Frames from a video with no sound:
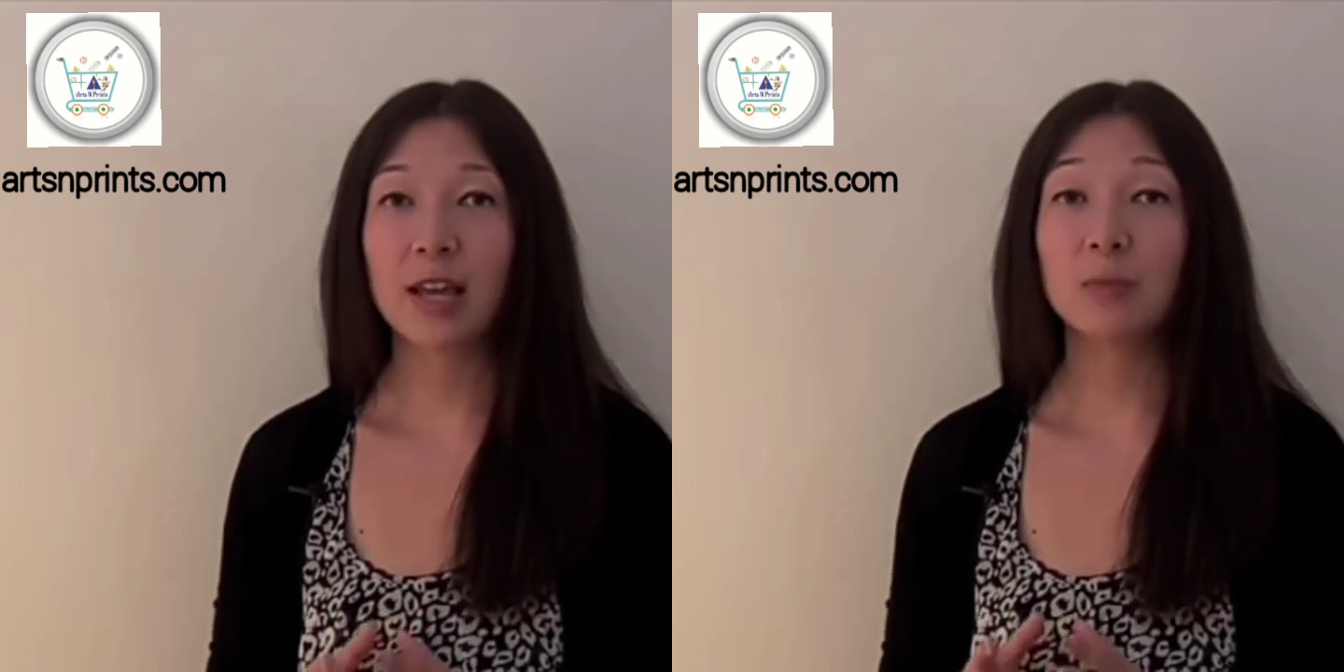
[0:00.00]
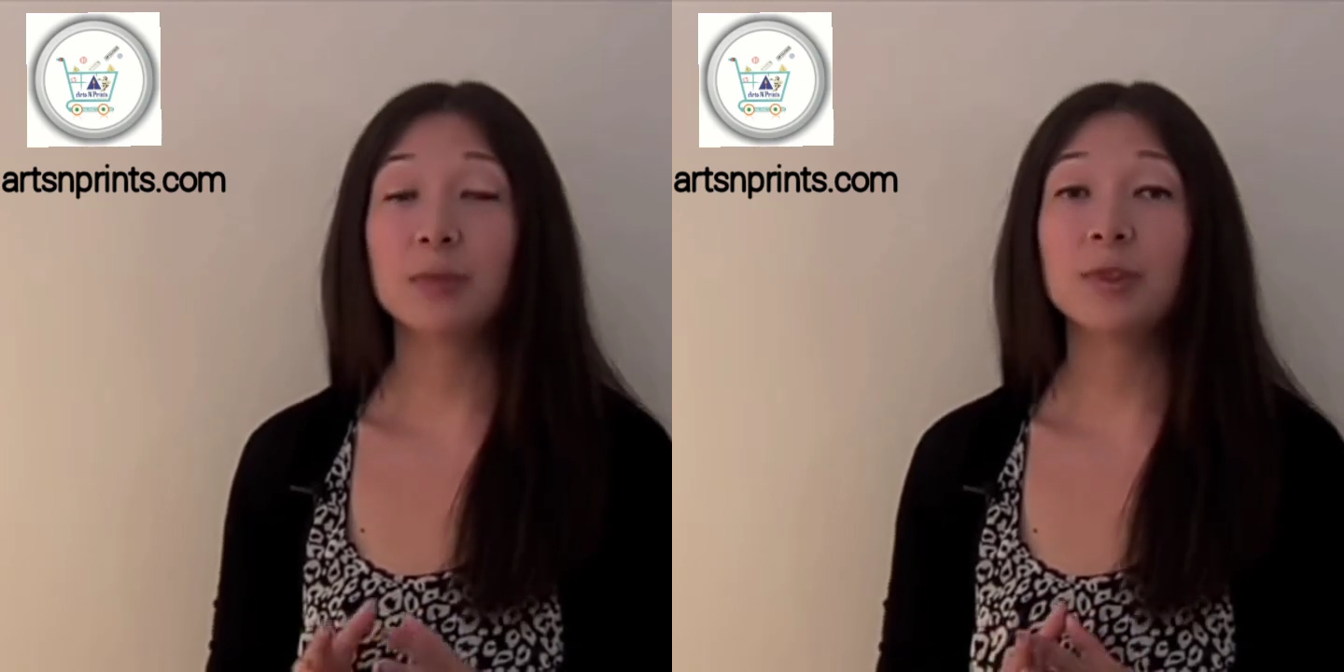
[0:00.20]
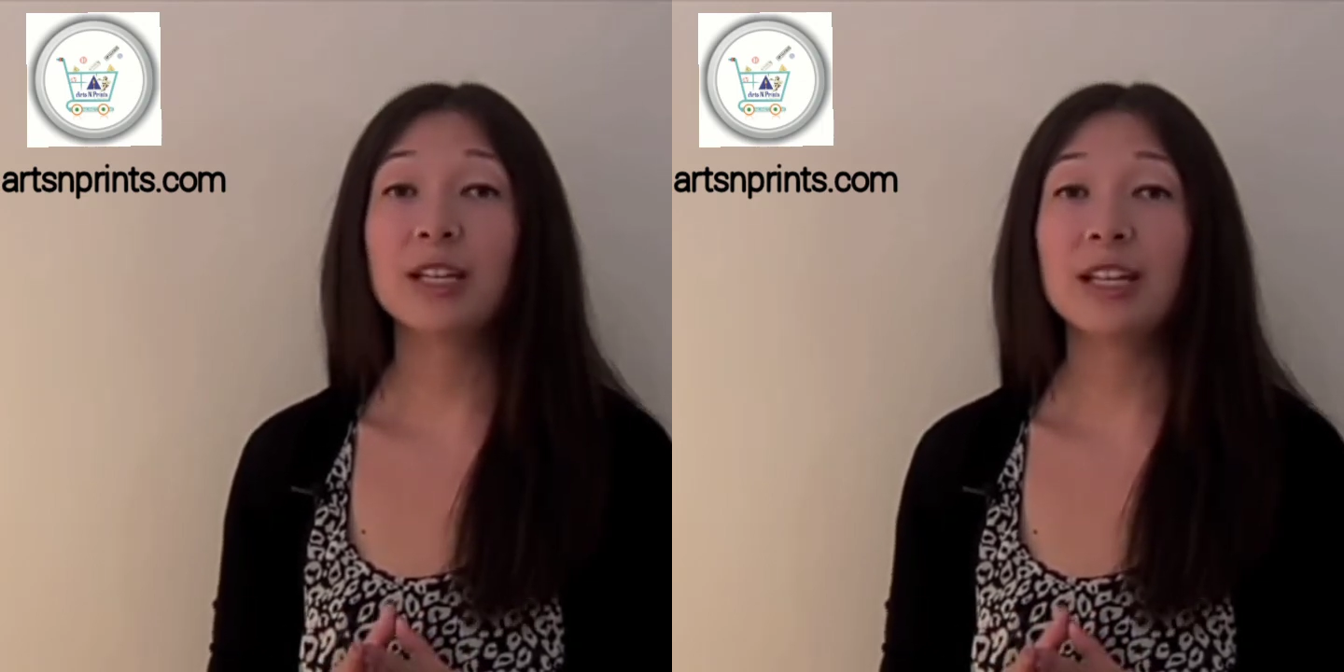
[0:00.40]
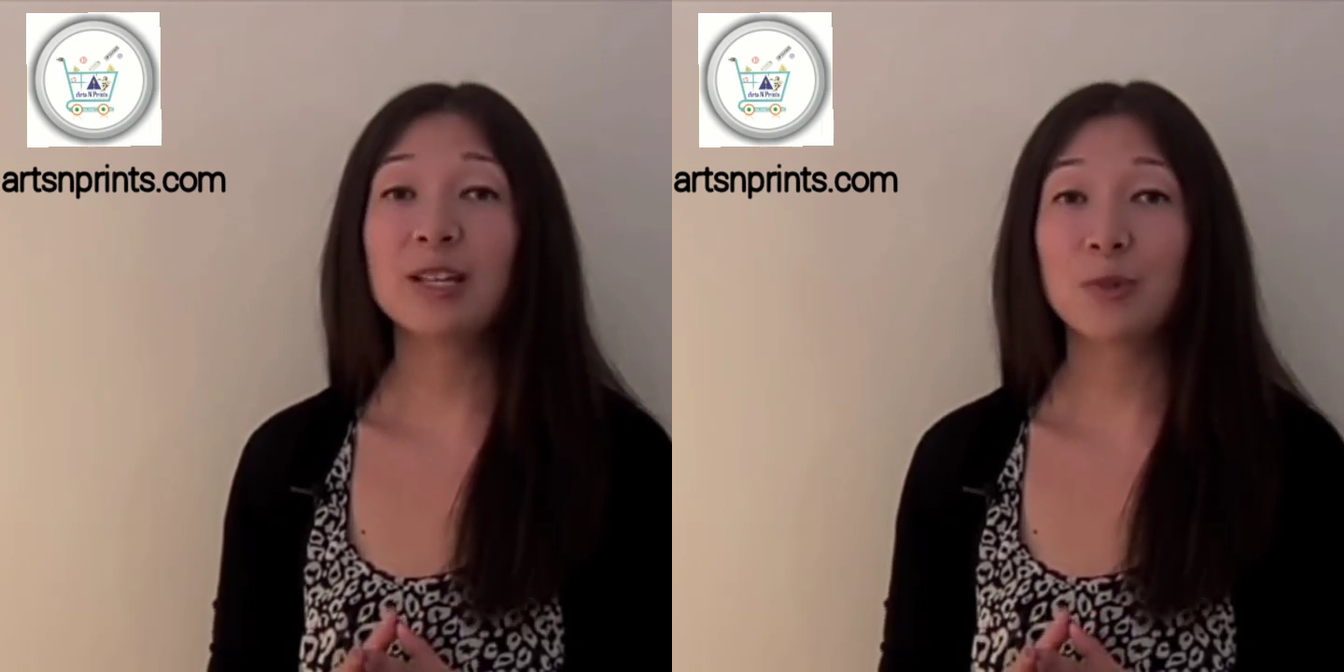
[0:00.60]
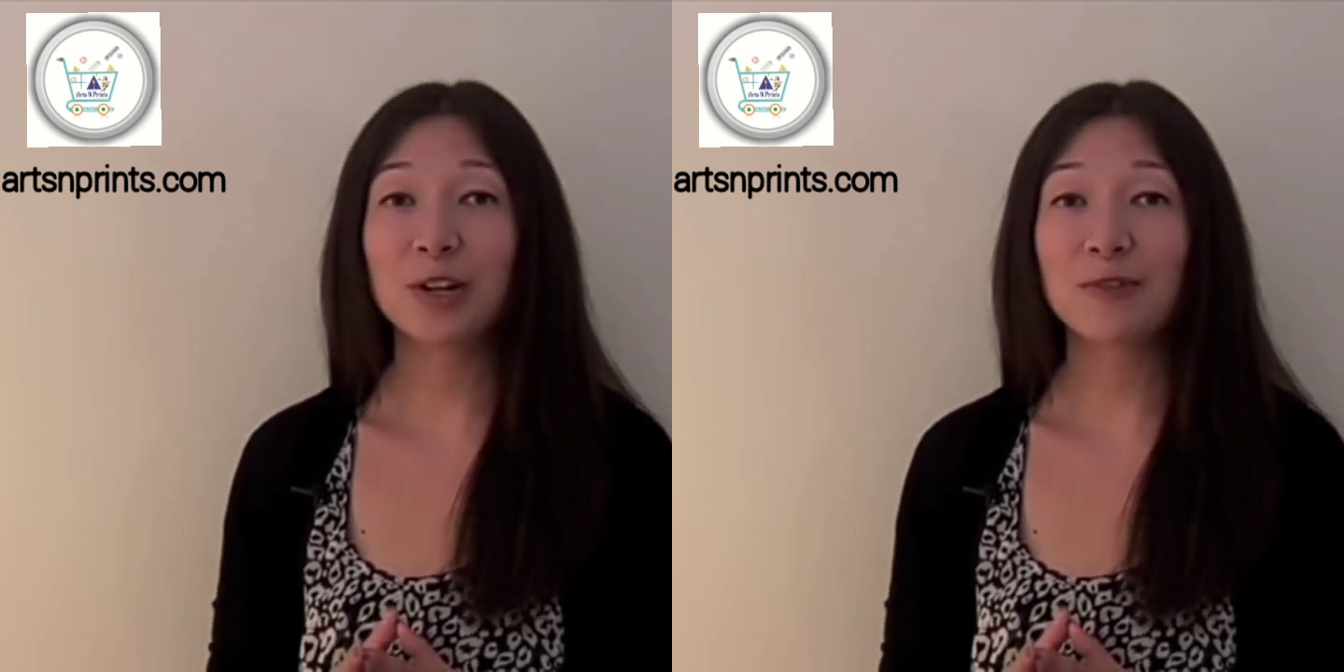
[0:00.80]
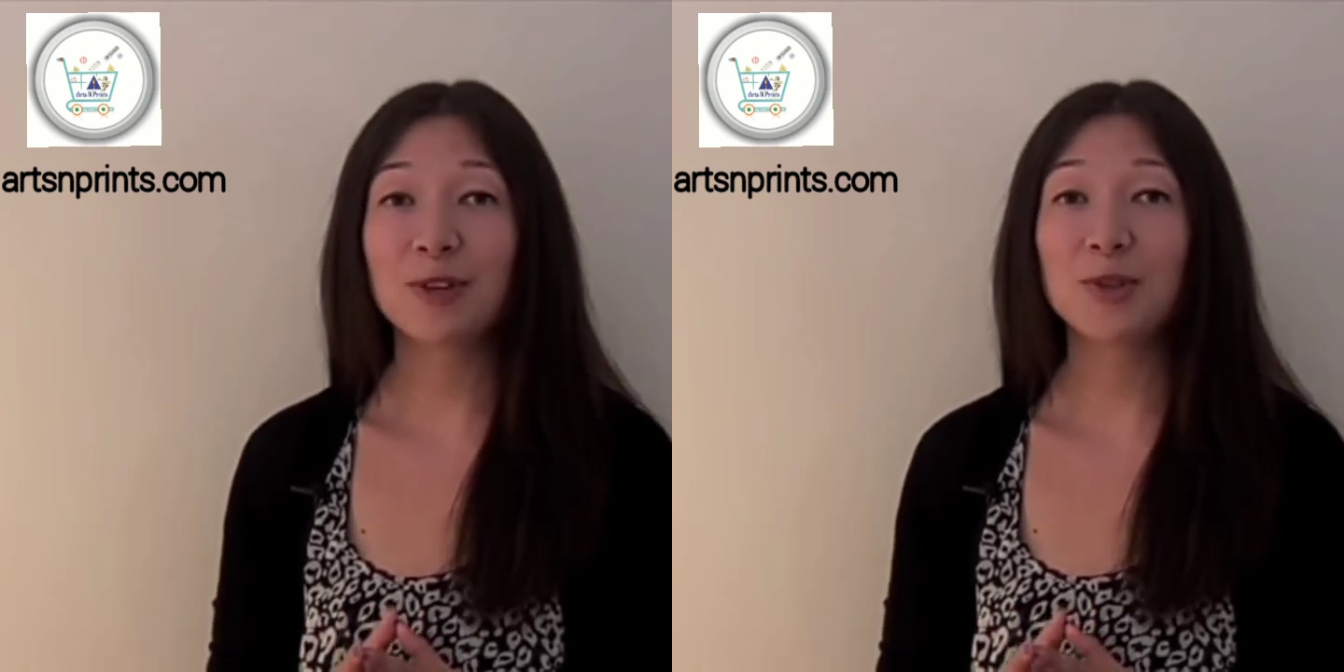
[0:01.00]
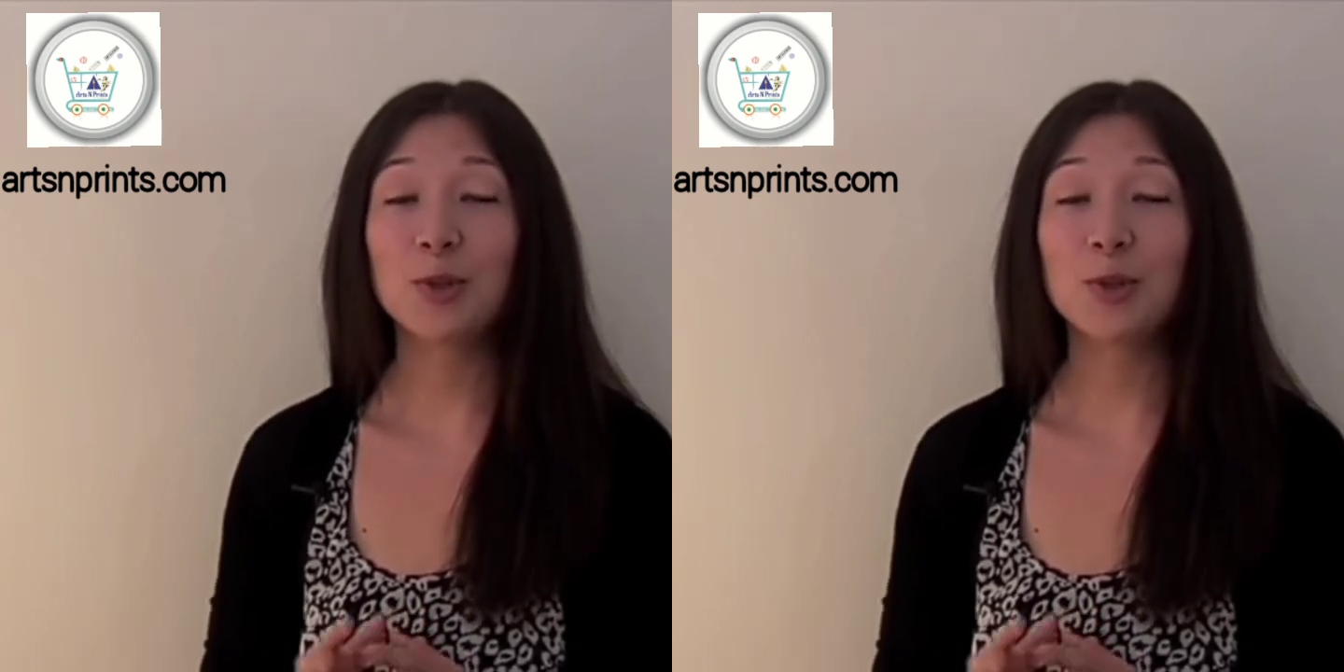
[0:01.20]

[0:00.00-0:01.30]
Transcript: And please, whatever you